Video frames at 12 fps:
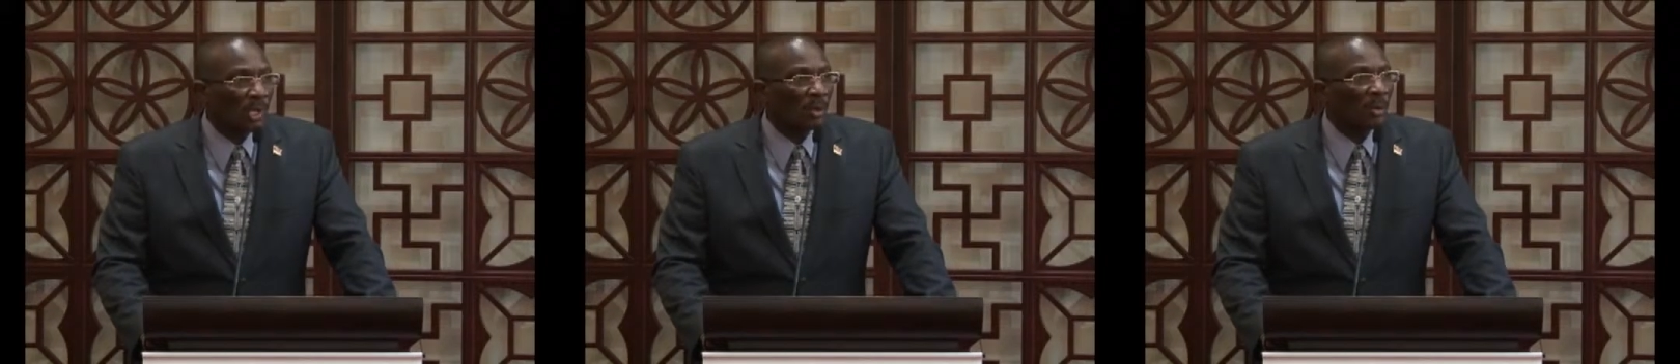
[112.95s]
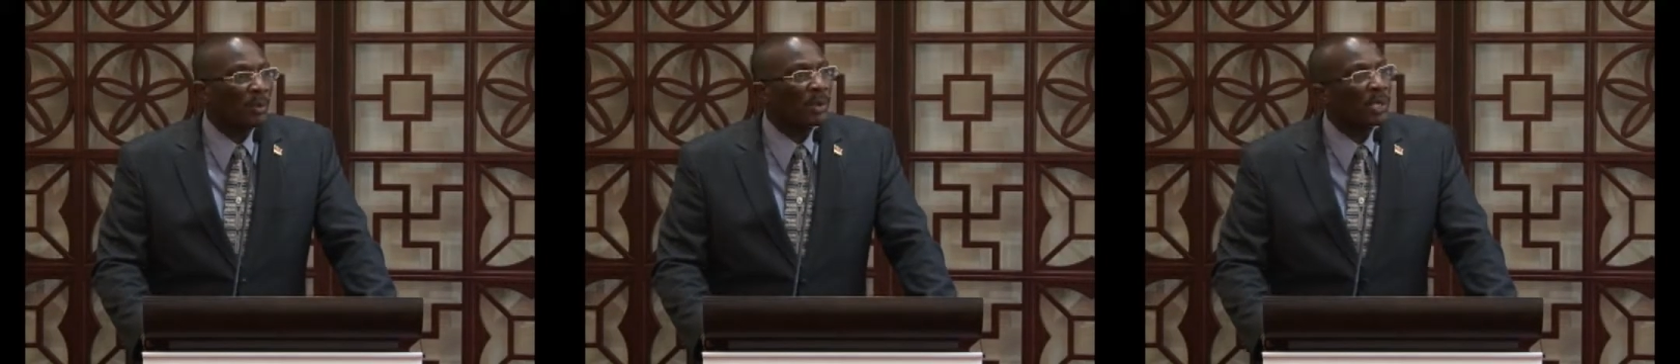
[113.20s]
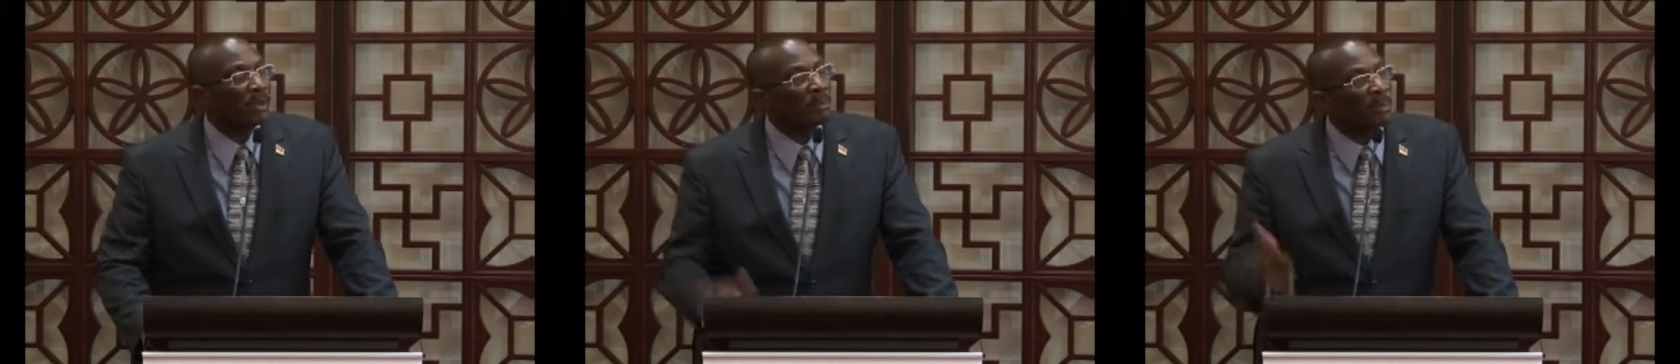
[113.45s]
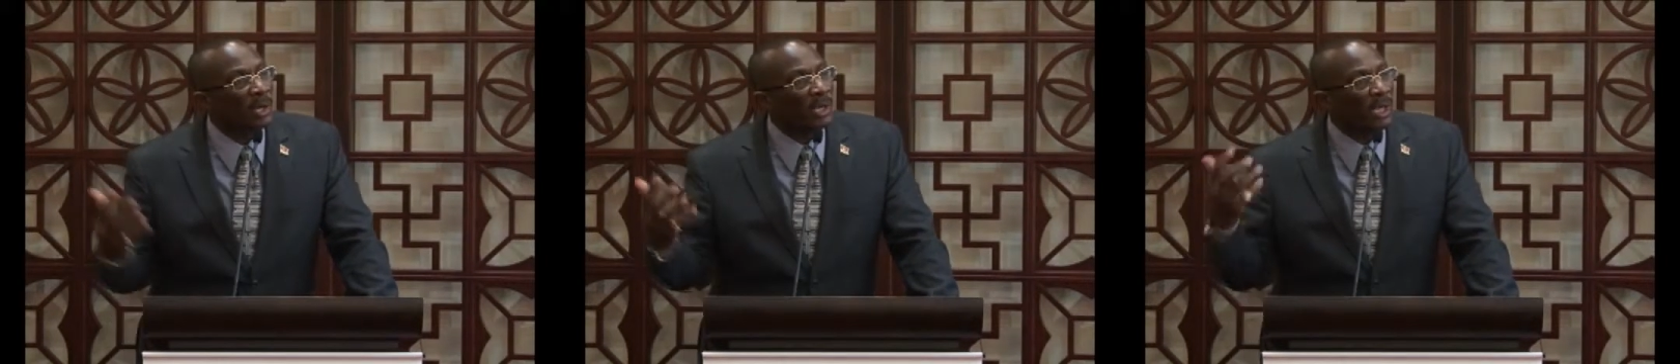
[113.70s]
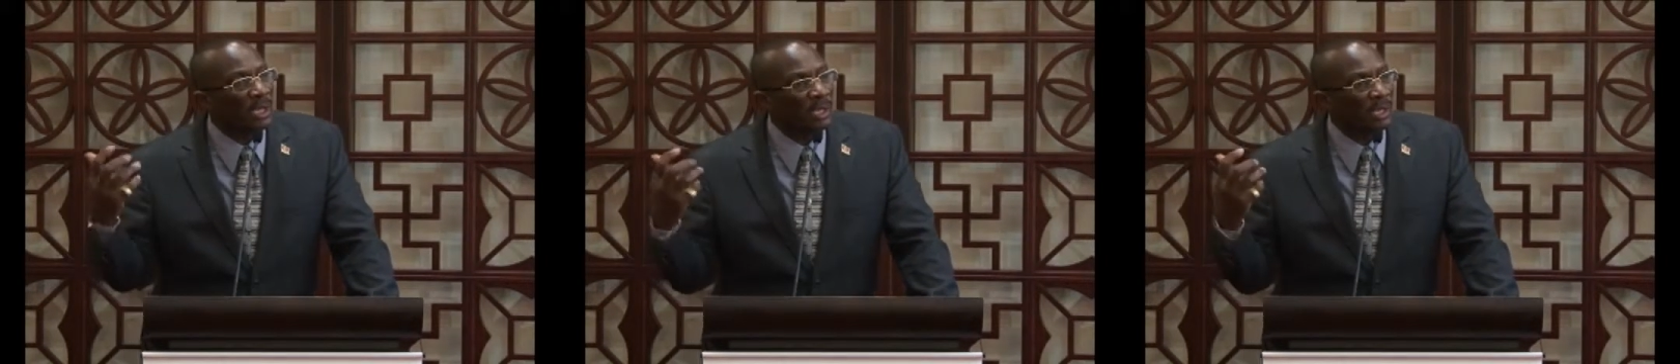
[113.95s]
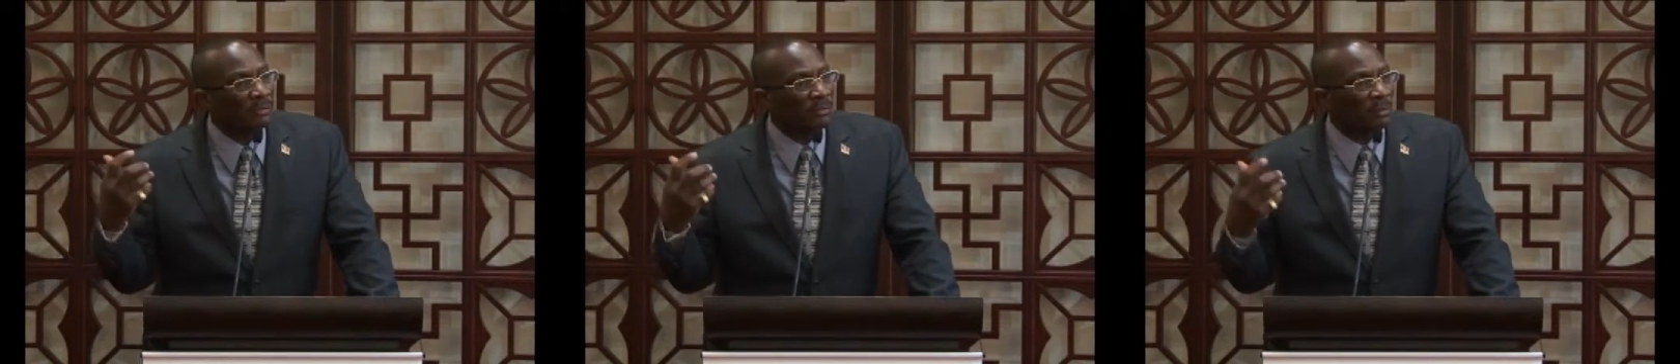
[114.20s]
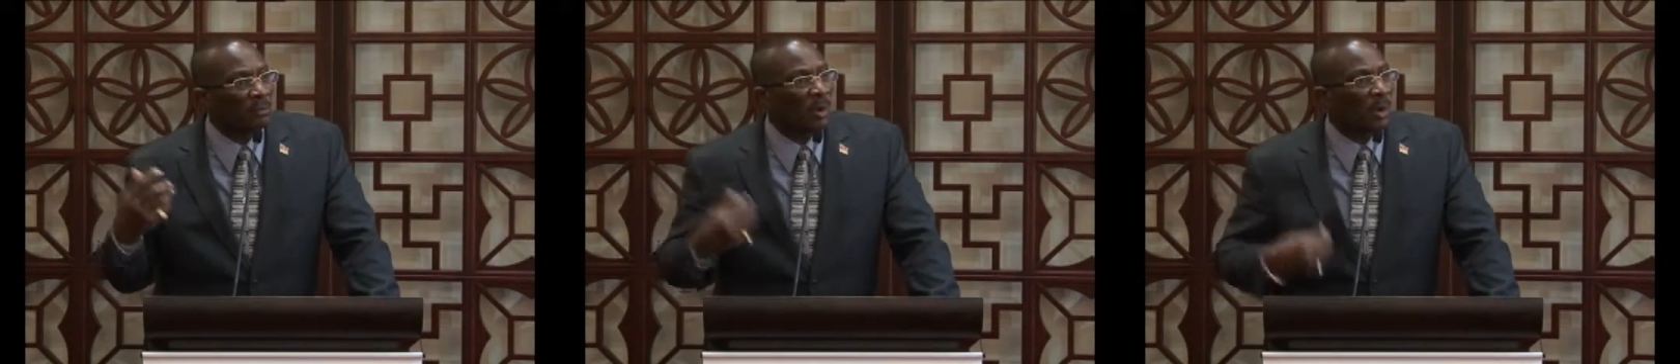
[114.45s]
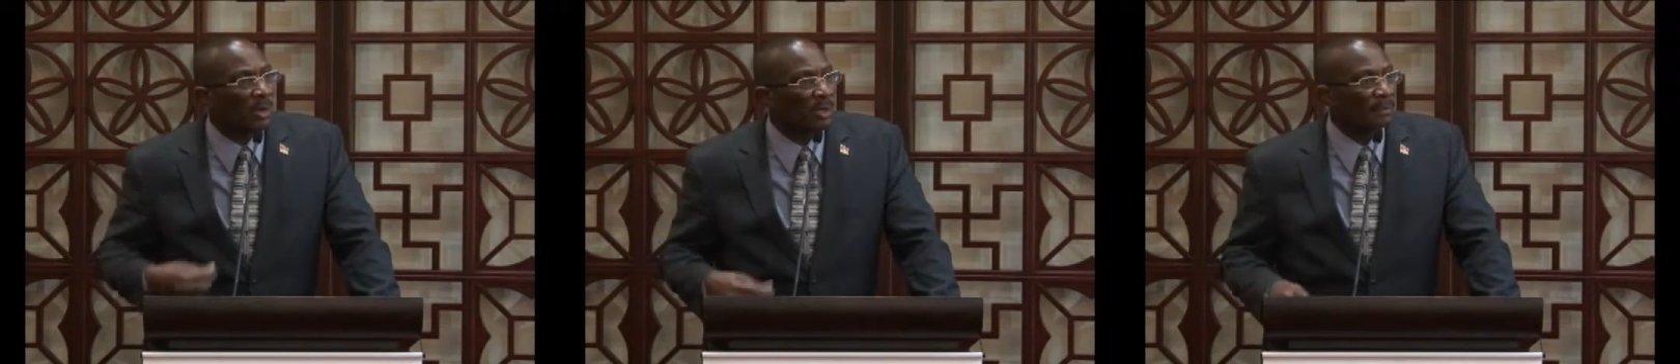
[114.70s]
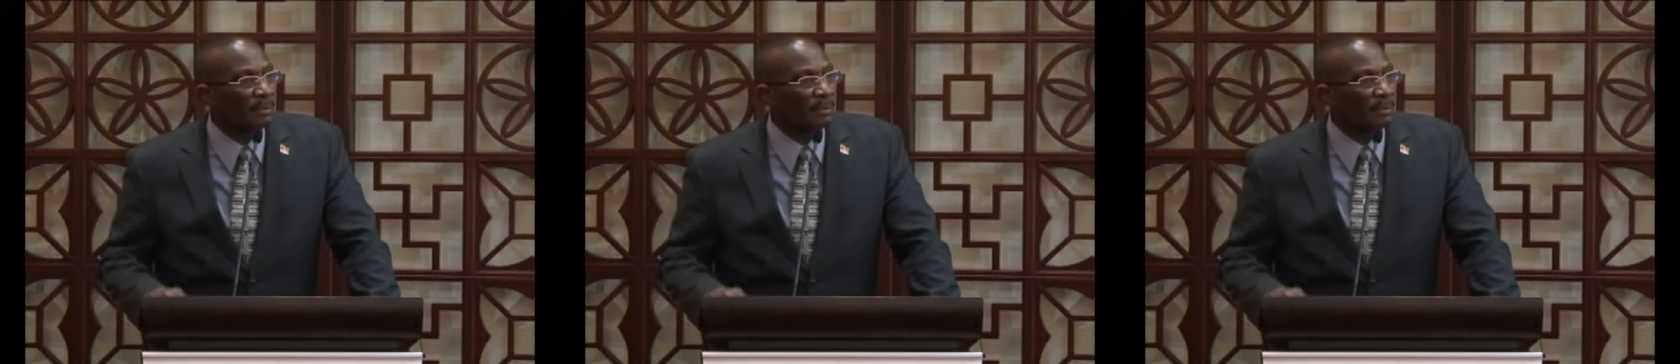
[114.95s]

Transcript: where we can bring in even more